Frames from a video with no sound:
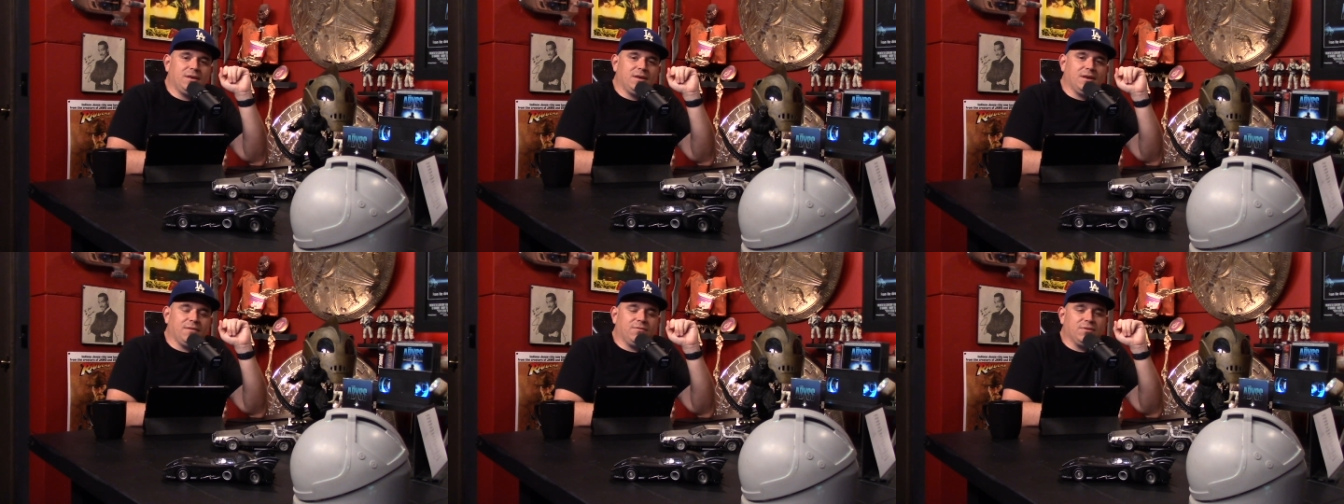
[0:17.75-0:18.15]

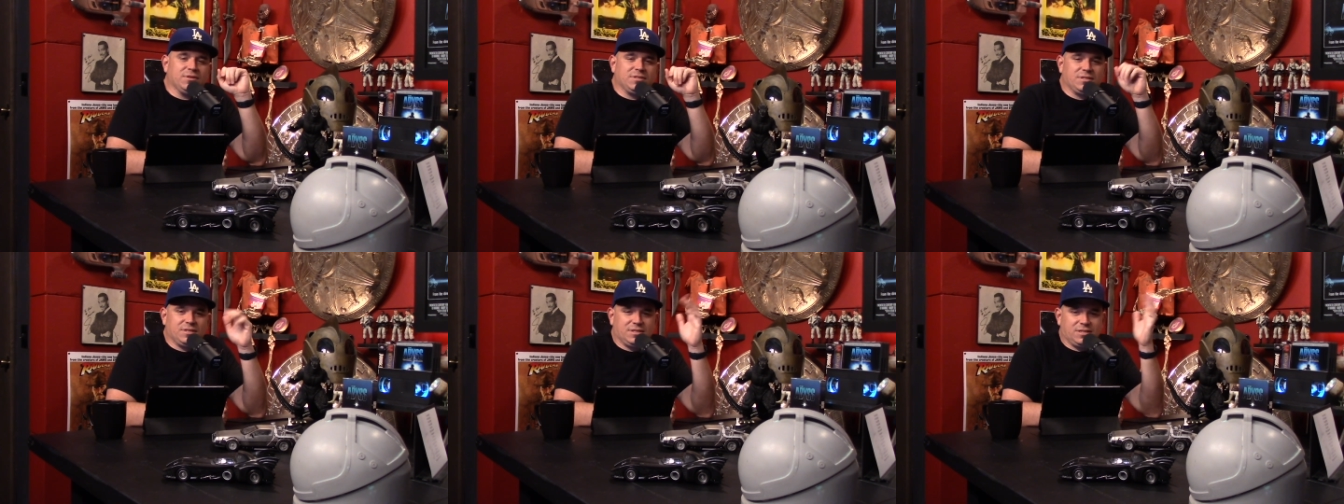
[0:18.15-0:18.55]
If
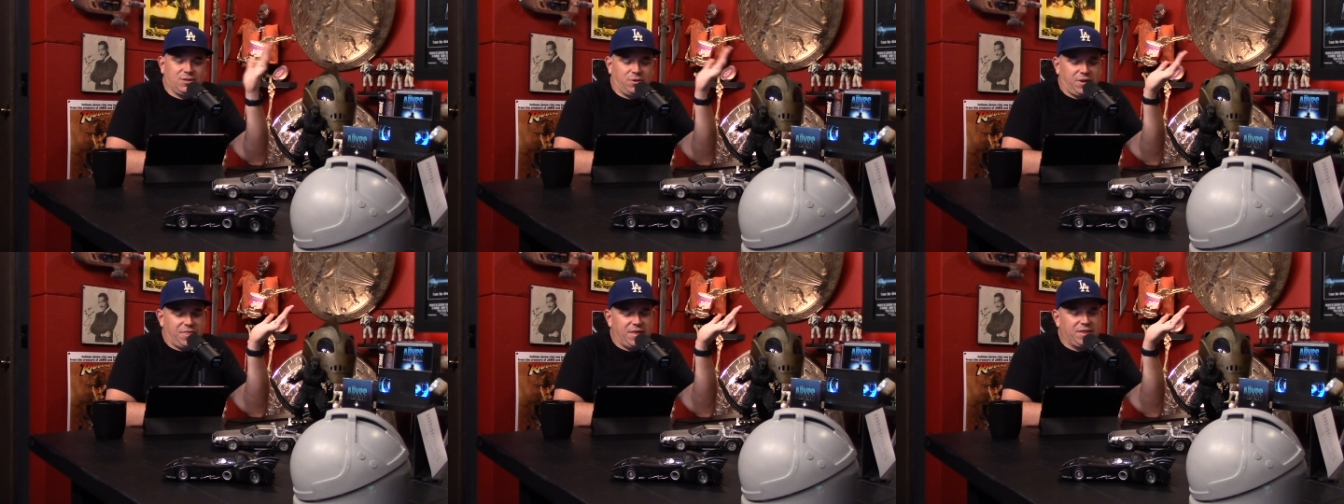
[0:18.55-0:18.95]
this is the
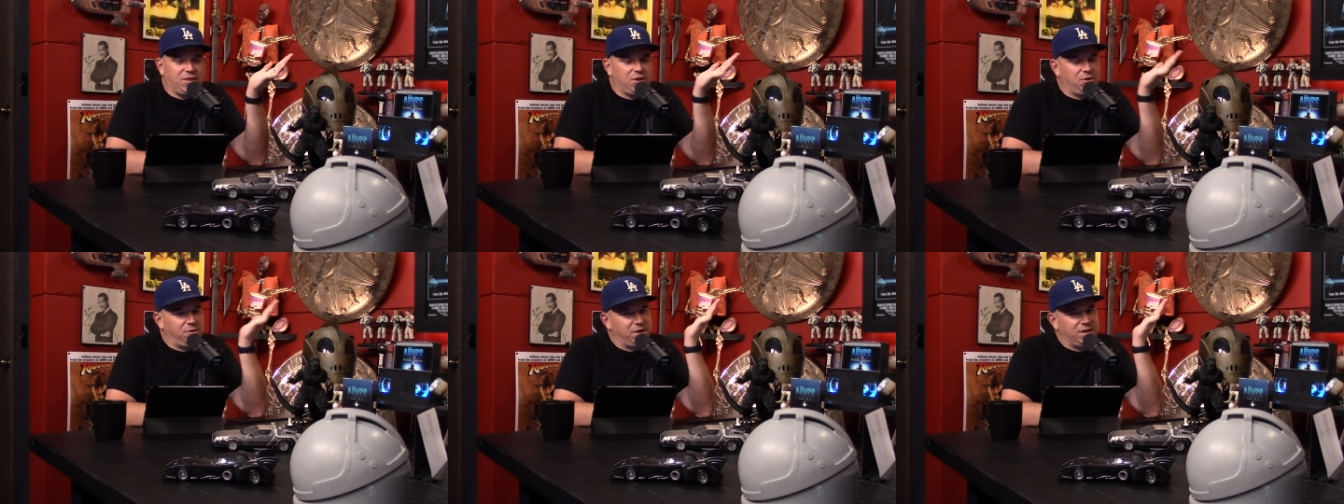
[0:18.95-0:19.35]
sort of thing that
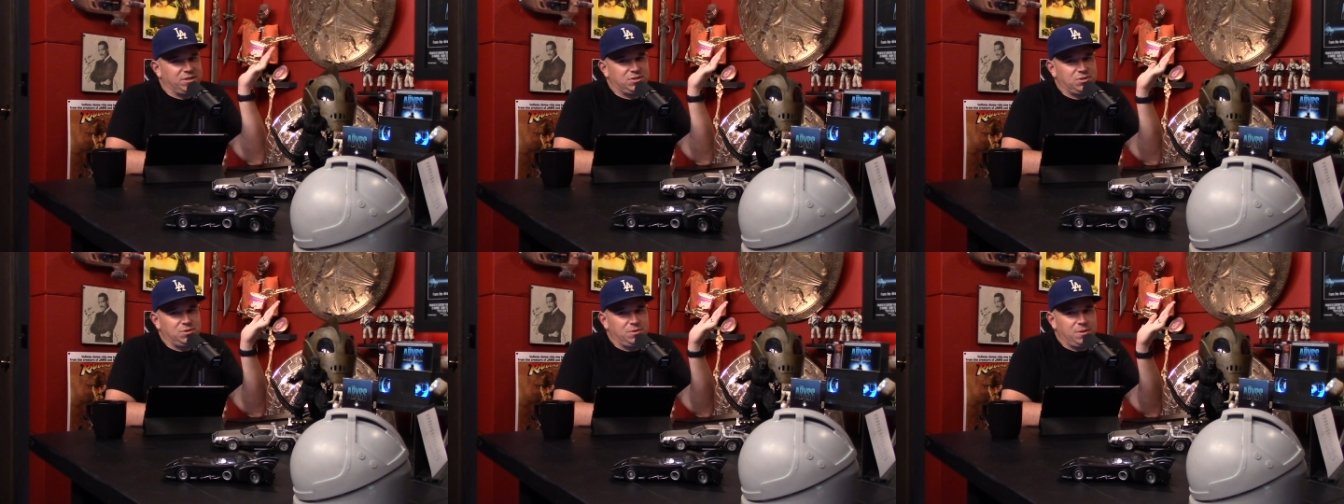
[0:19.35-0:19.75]
you're into,